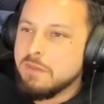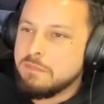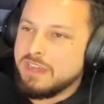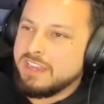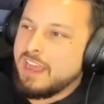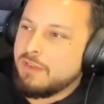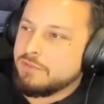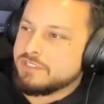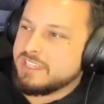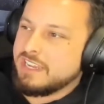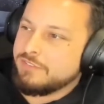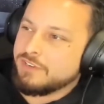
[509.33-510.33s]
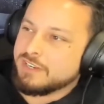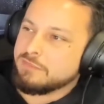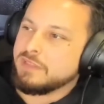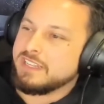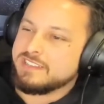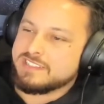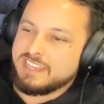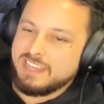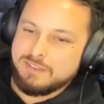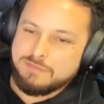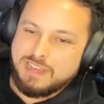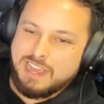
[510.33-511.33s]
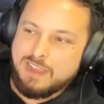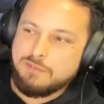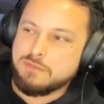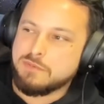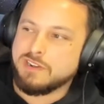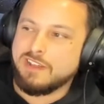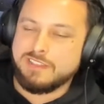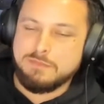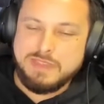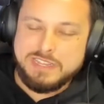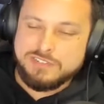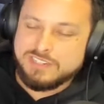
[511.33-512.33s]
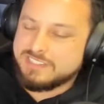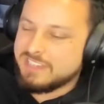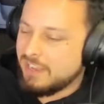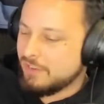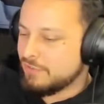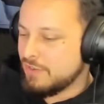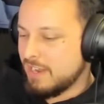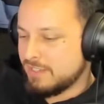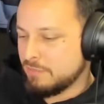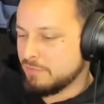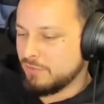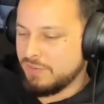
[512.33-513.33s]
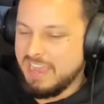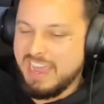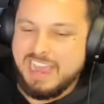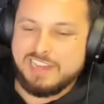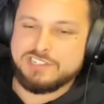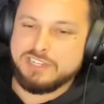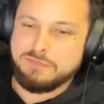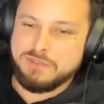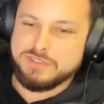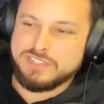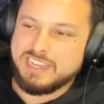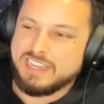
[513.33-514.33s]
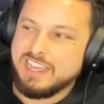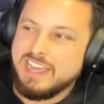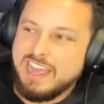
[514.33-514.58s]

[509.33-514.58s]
But I will say, if you're going to play this game, I would put on the Matrix soundtrack, some sort of action music,